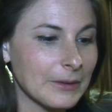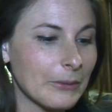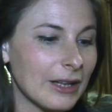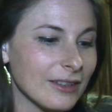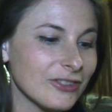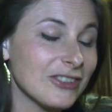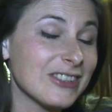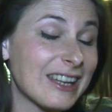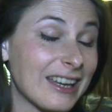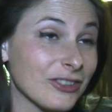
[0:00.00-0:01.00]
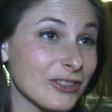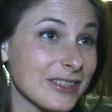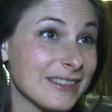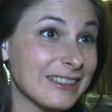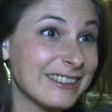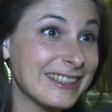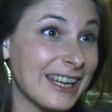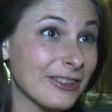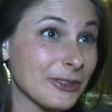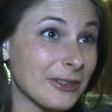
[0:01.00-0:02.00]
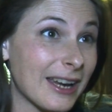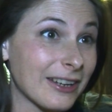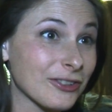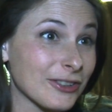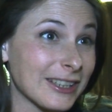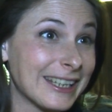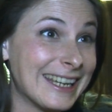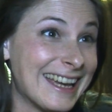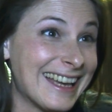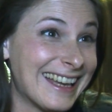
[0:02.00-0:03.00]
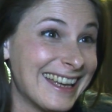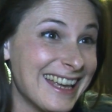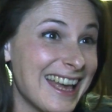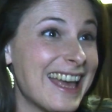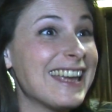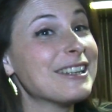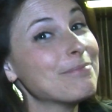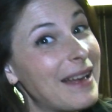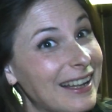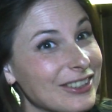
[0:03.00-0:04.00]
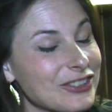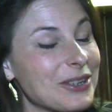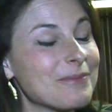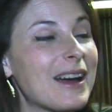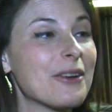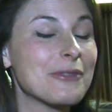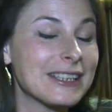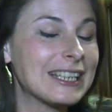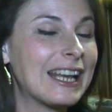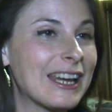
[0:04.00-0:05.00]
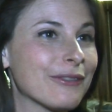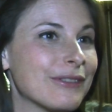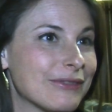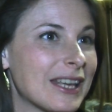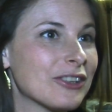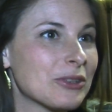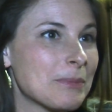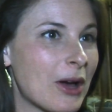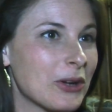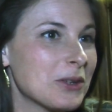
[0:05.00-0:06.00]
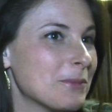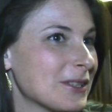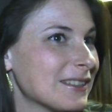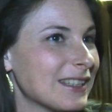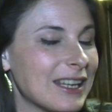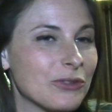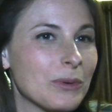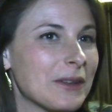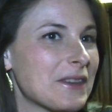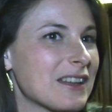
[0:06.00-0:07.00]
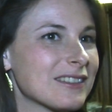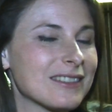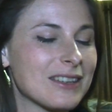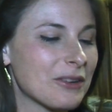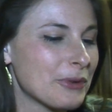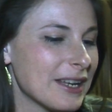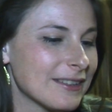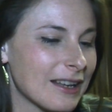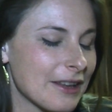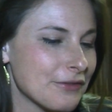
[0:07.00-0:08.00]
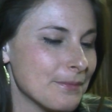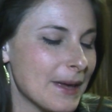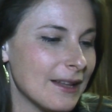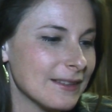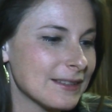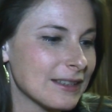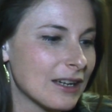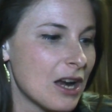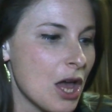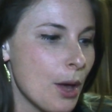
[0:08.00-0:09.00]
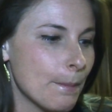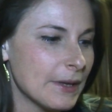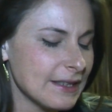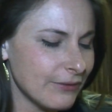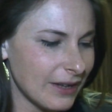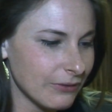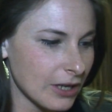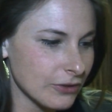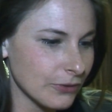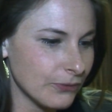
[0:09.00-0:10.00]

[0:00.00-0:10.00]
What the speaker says: Well, she's an actress in theater, actually, in Belgium. I really like Vivienne de Monk, but it will not raise a lot of bells here. But if I've got to